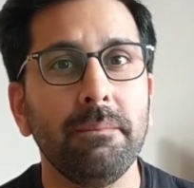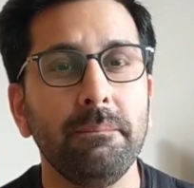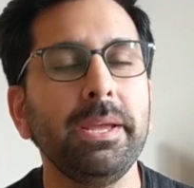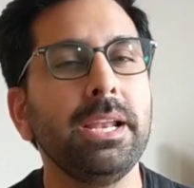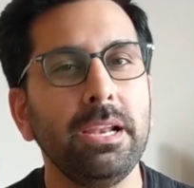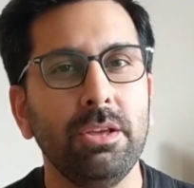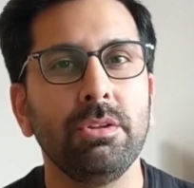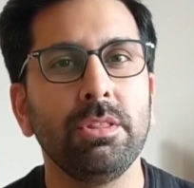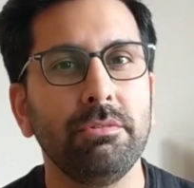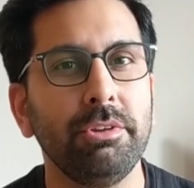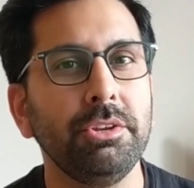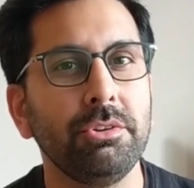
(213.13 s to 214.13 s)
mainly on the
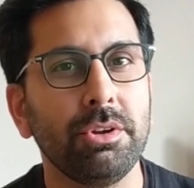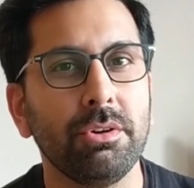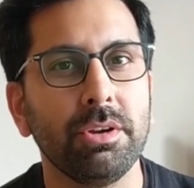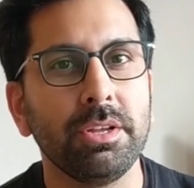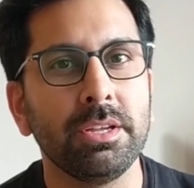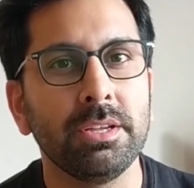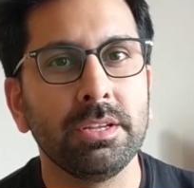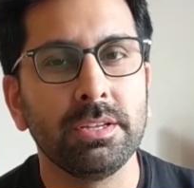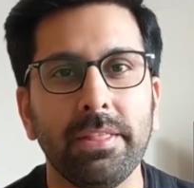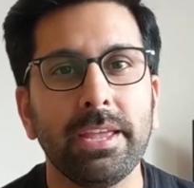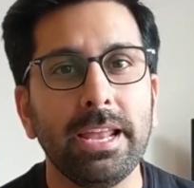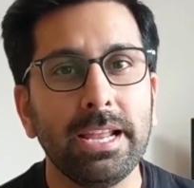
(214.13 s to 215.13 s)
video recording.
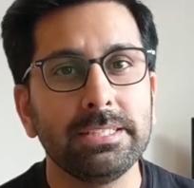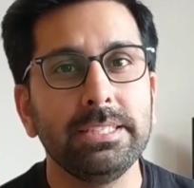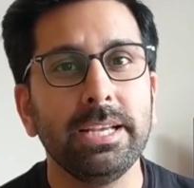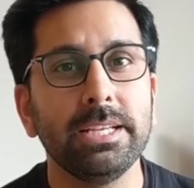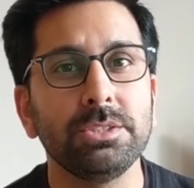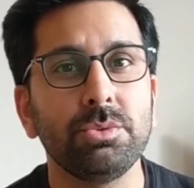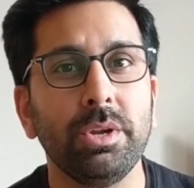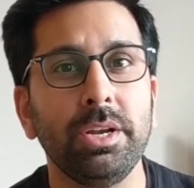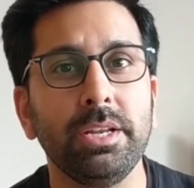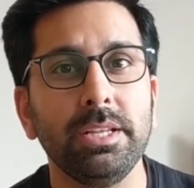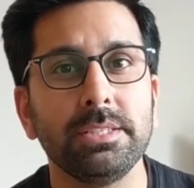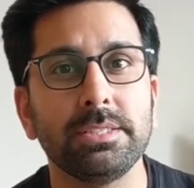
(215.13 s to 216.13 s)
The Galaxy
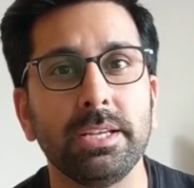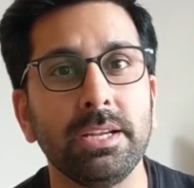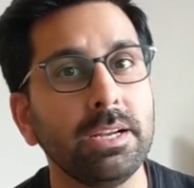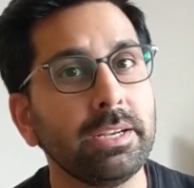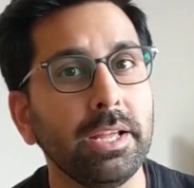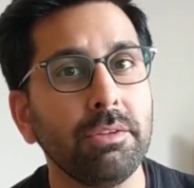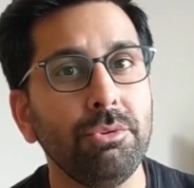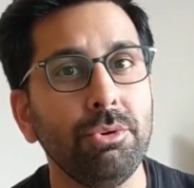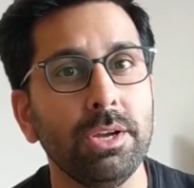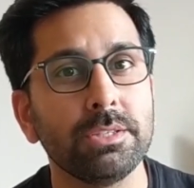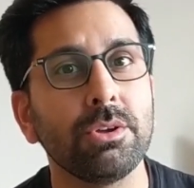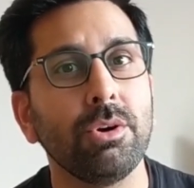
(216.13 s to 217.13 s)
S20 single take view
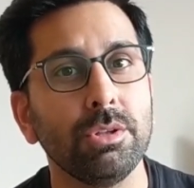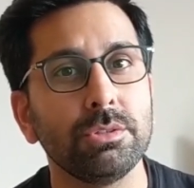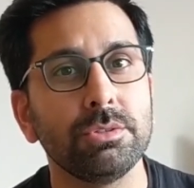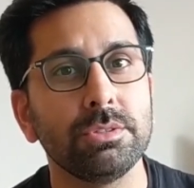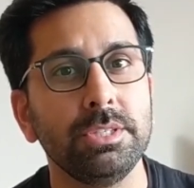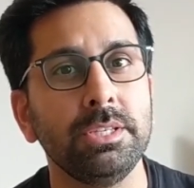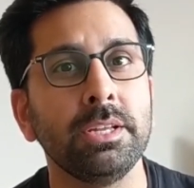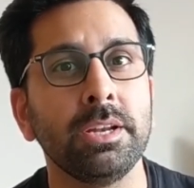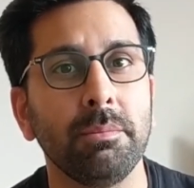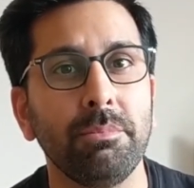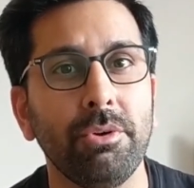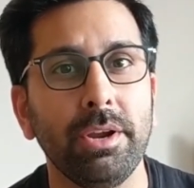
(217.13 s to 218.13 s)
has also seen an
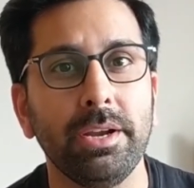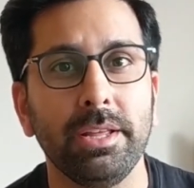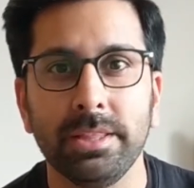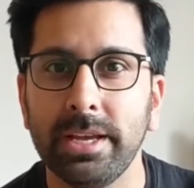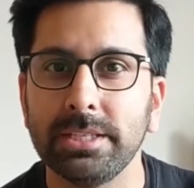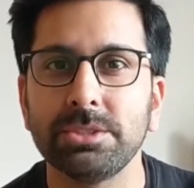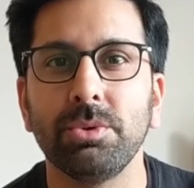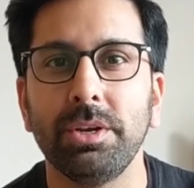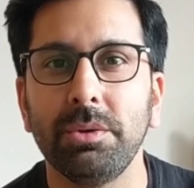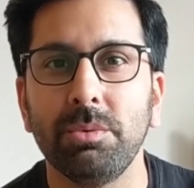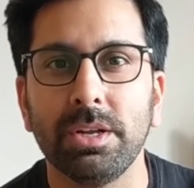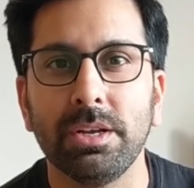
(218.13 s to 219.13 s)
upgrade in the
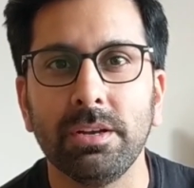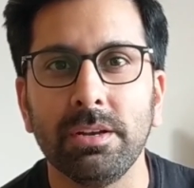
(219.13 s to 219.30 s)
S21